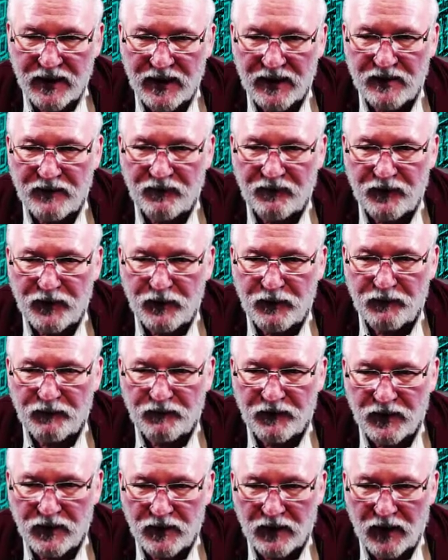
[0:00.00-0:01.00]
View
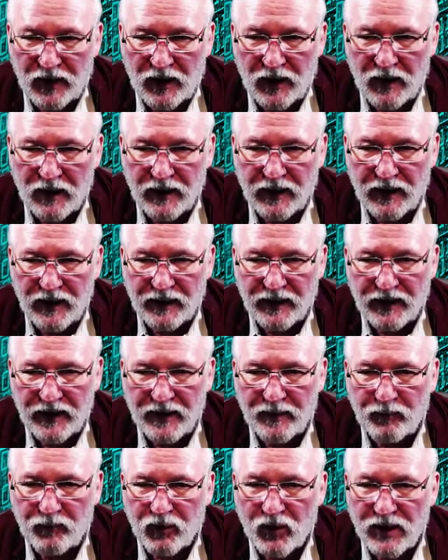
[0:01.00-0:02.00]
Full Log and
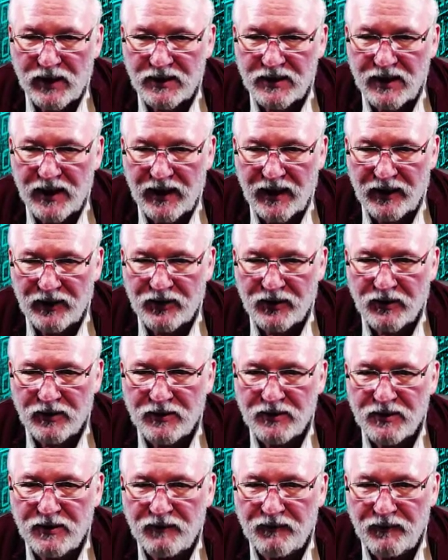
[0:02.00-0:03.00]
then press Enter
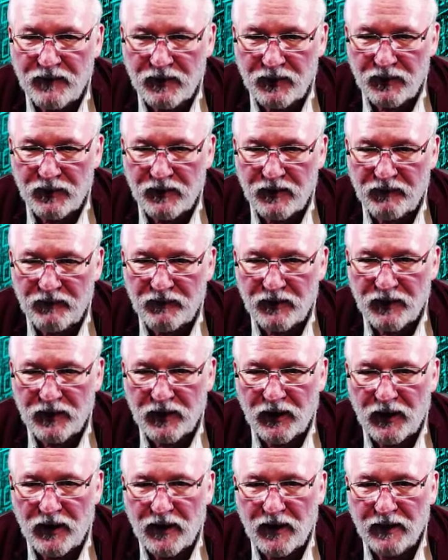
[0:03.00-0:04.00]
to view the full
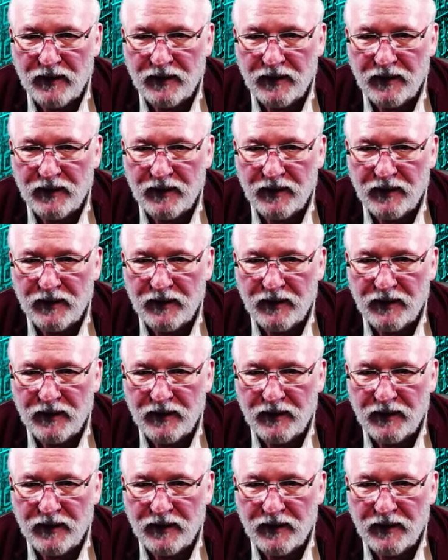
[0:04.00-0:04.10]
log.